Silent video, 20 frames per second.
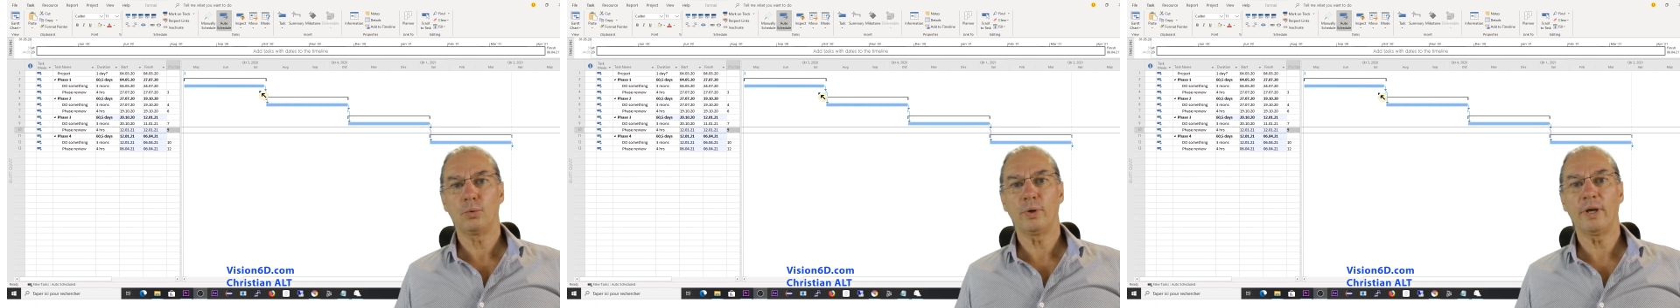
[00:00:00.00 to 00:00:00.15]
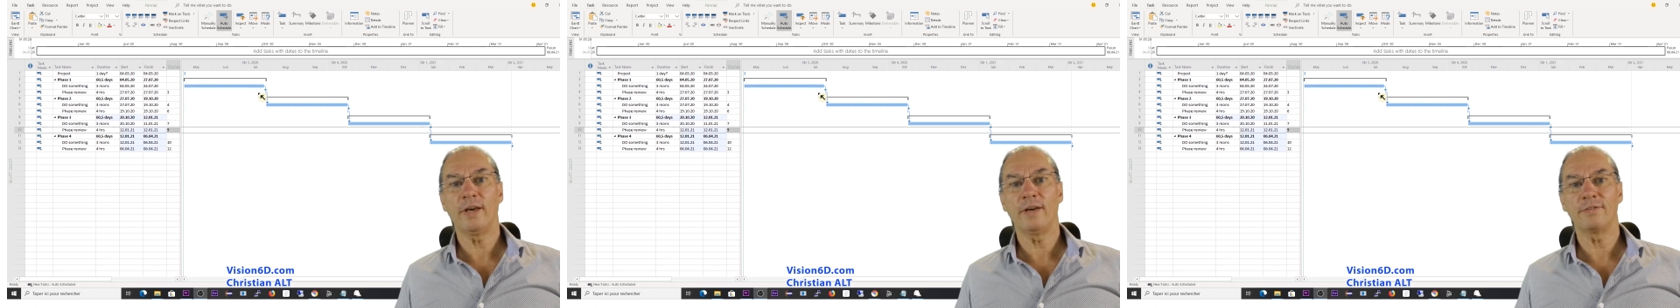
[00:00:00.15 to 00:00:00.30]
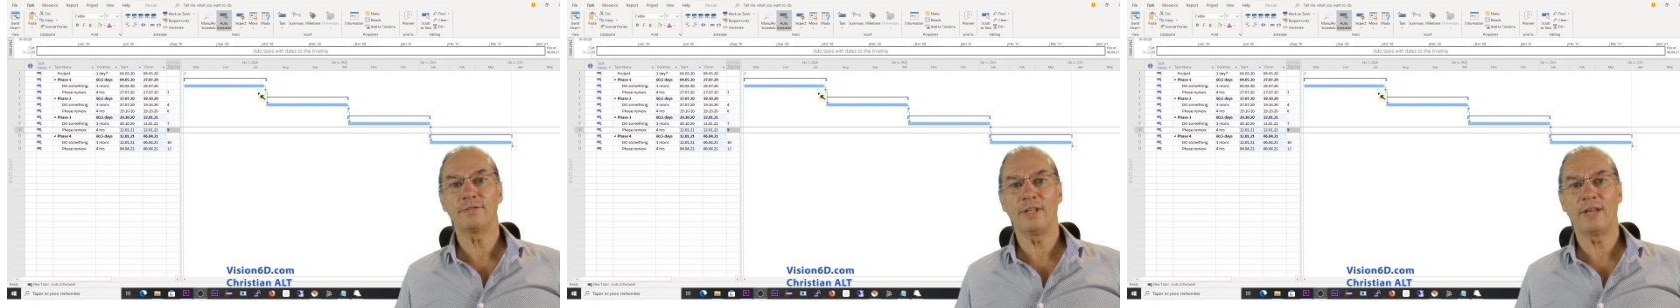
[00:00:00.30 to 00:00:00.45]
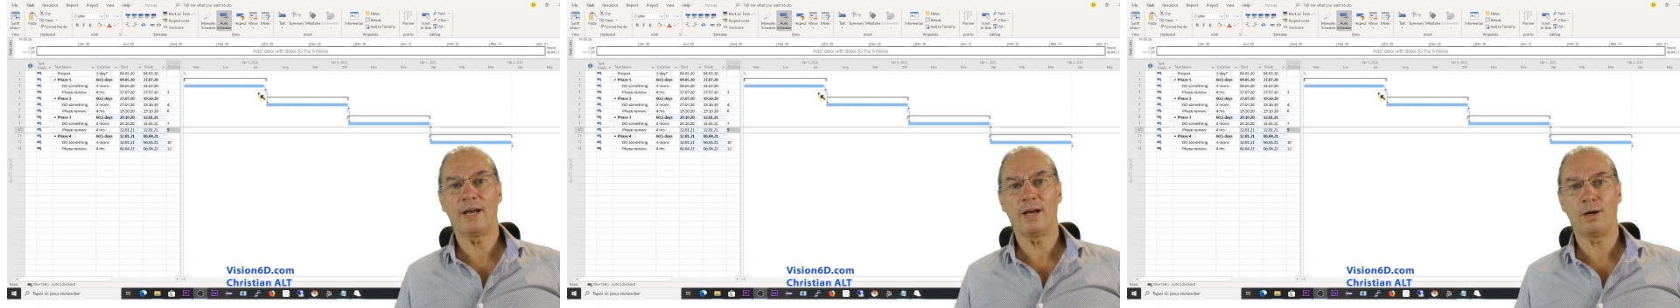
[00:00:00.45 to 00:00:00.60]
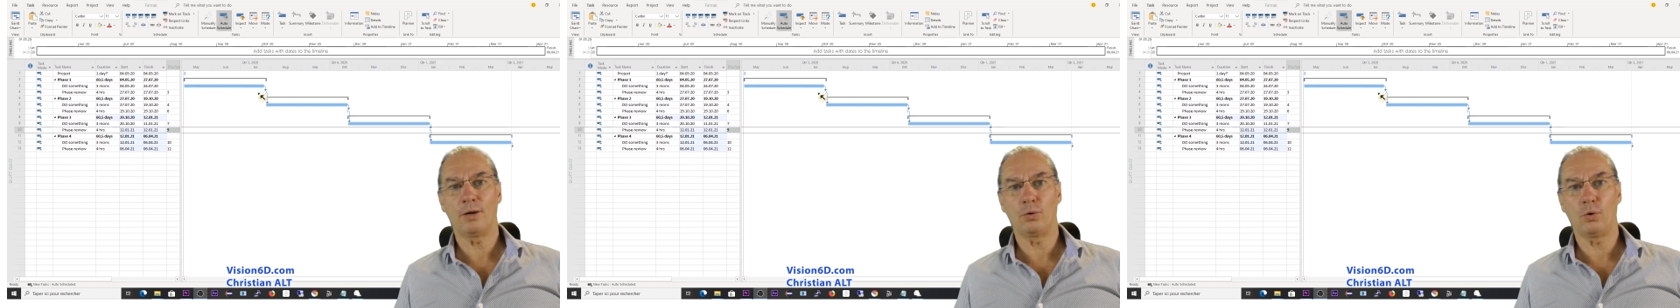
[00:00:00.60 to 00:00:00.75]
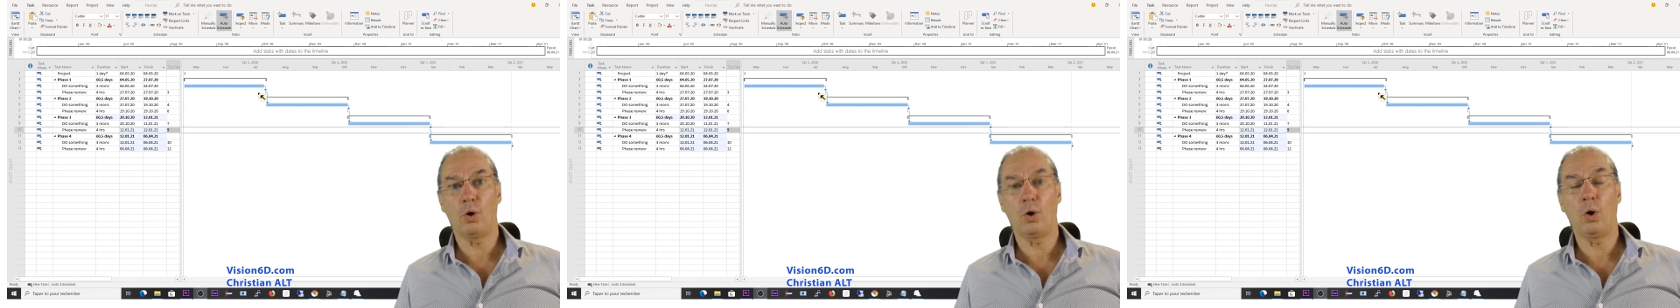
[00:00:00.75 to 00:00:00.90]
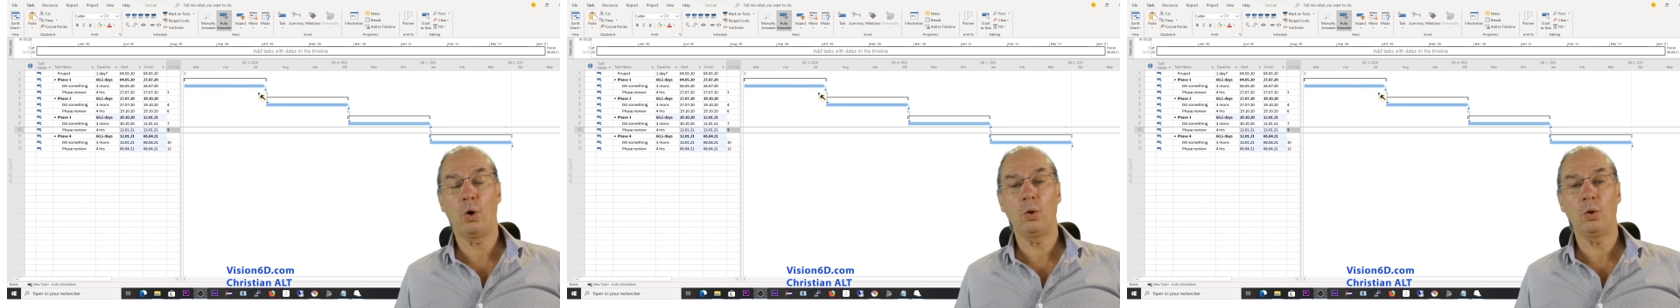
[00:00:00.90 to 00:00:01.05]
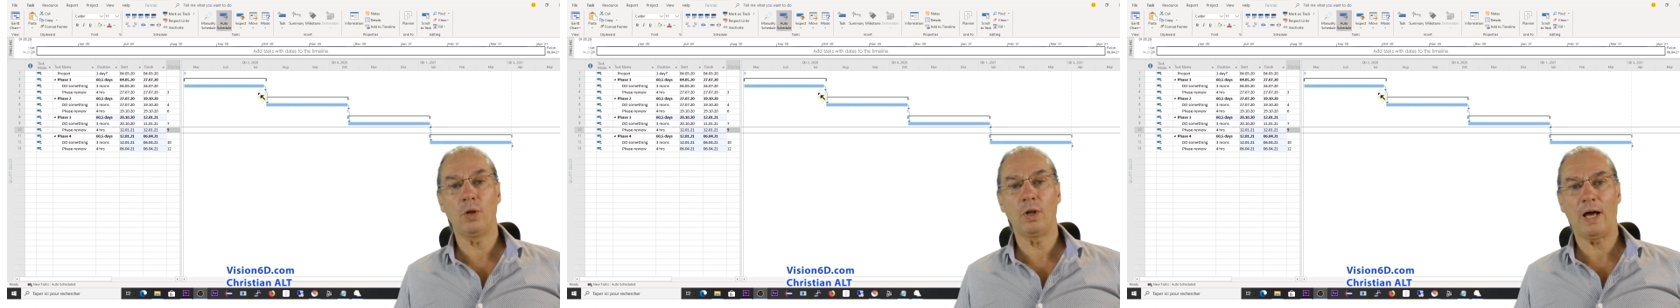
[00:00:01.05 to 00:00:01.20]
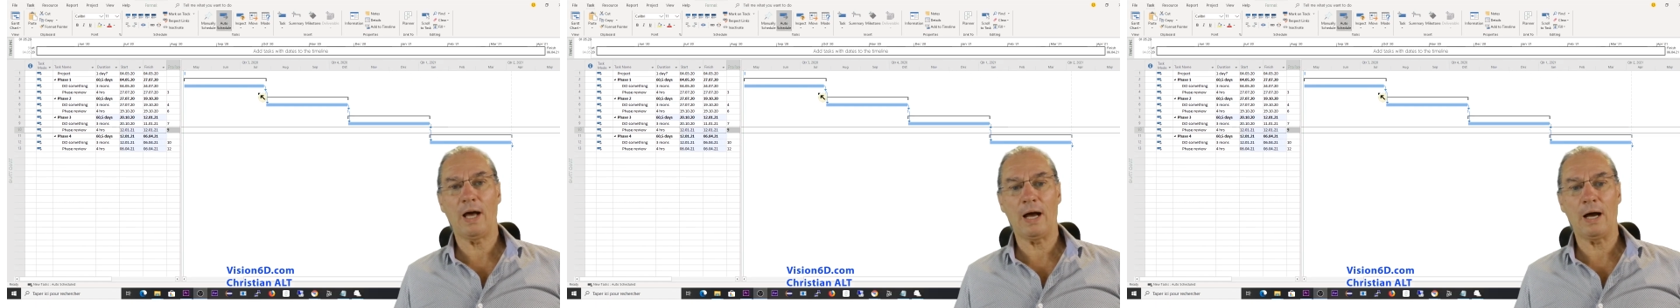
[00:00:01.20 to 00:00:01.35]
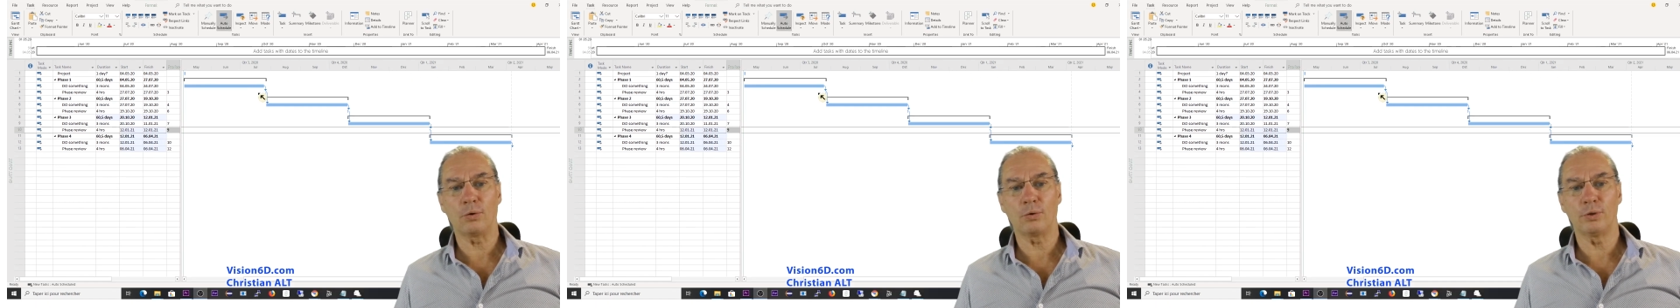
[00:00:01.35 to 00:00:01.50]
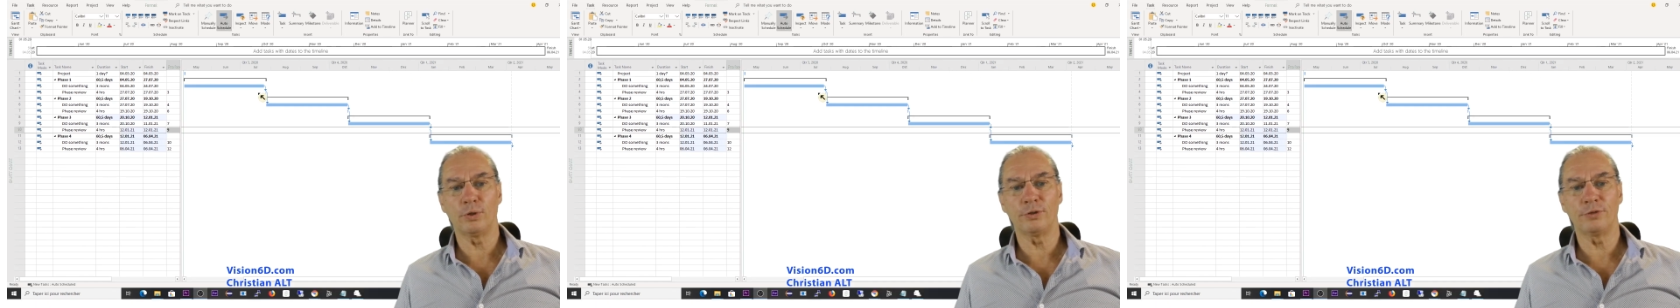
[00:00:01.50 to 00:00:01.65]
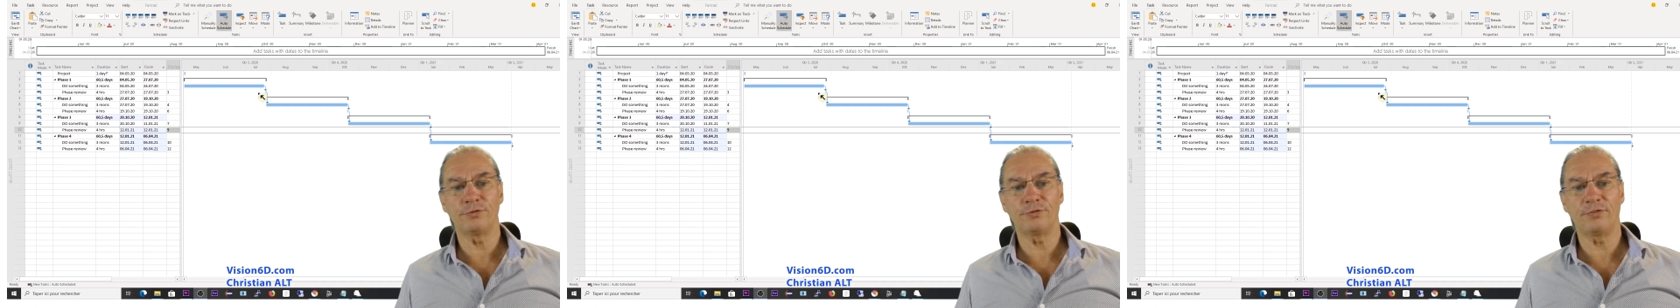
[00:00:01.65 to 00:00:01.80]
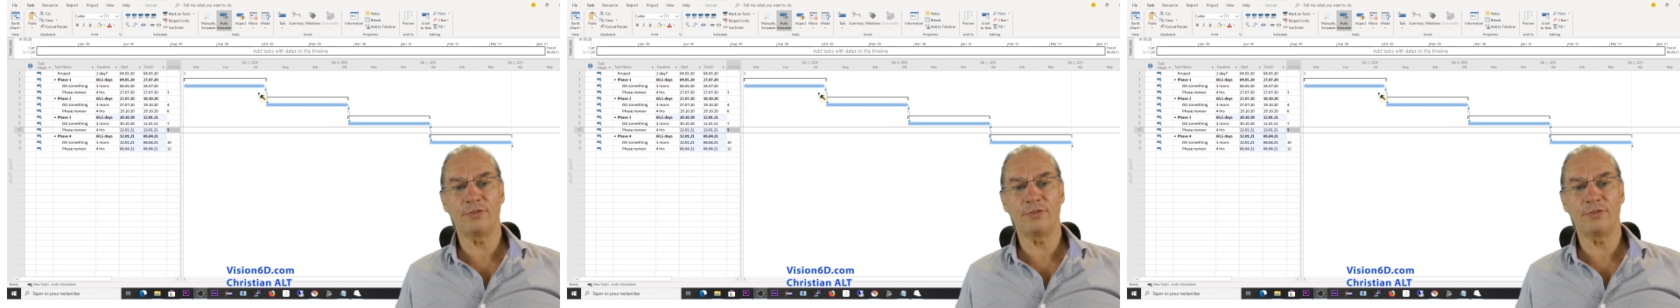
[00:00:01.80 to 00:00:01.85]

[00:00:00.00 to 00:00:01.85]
We have now all our